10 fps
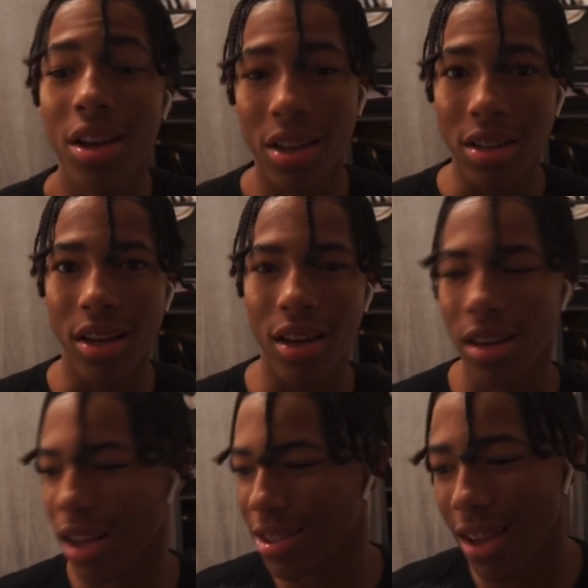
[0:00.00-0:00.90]
Yeah,
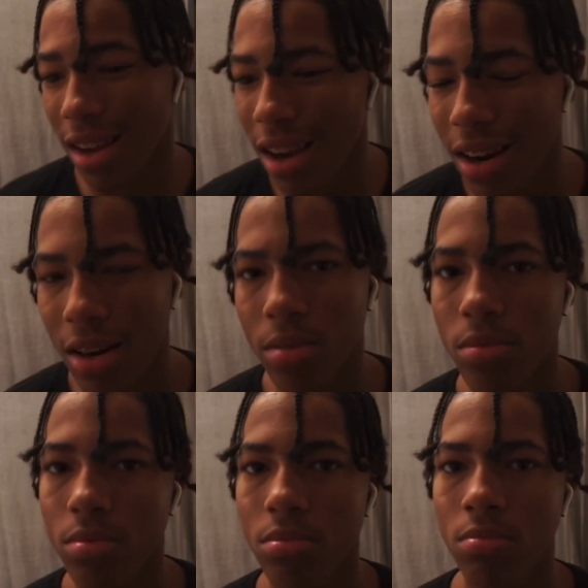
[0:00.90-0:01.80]
that's all I heard.
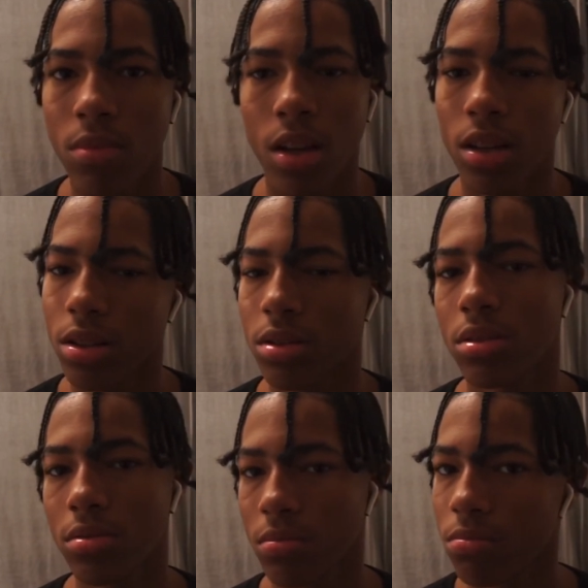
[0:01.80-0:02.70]

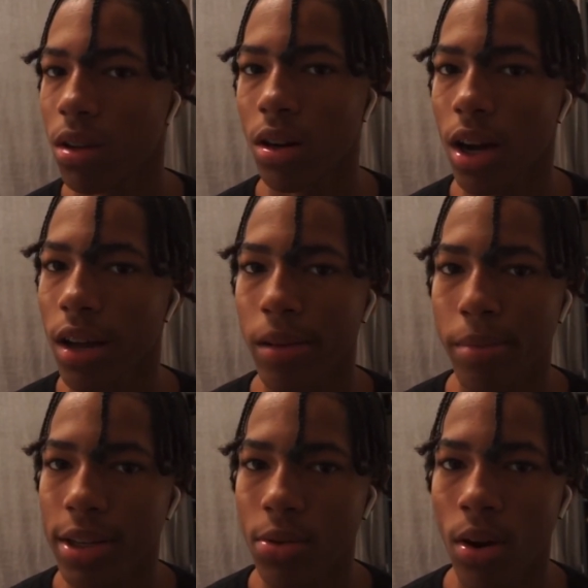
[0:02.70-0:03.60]
And bro, I got the
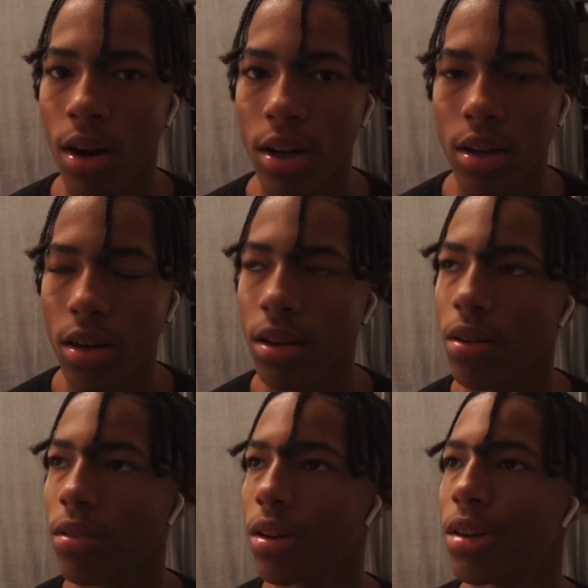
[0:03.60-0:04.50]
best wall out here. Hold
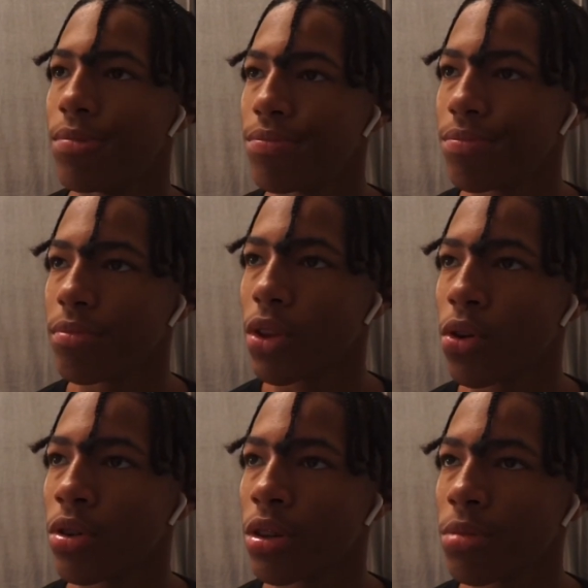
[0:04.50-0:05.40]
on. Throw
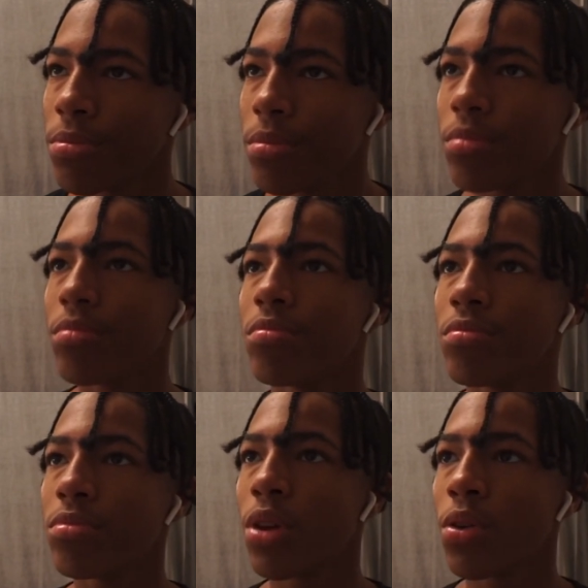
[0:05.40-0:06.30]
it up.
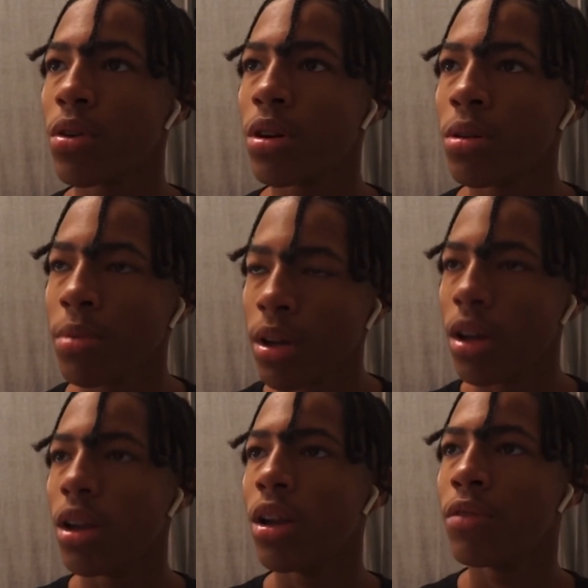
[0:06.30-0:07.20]
Throw it
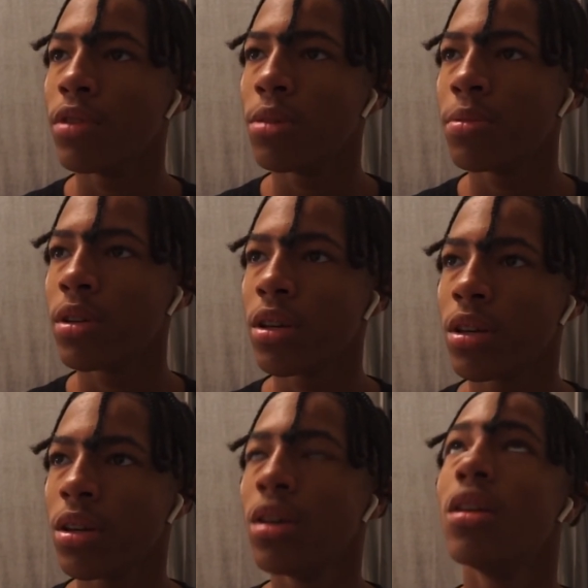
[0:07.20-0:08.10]
up. Level up
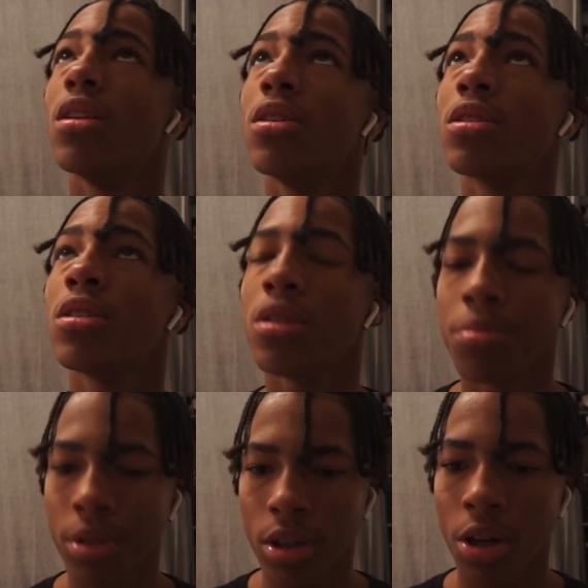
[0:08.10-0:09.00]
again. Look
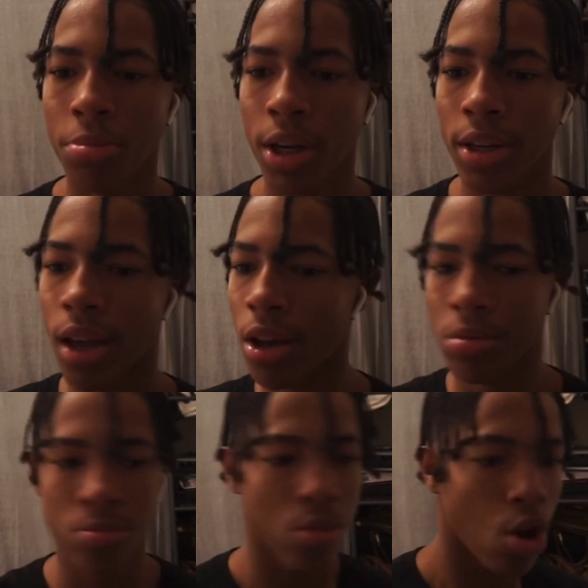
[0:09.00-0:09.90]
up. Come back down.
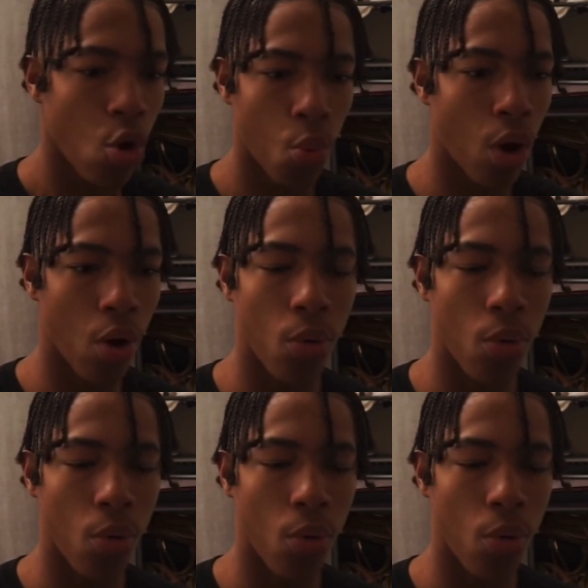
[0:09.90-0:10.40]
Whoa.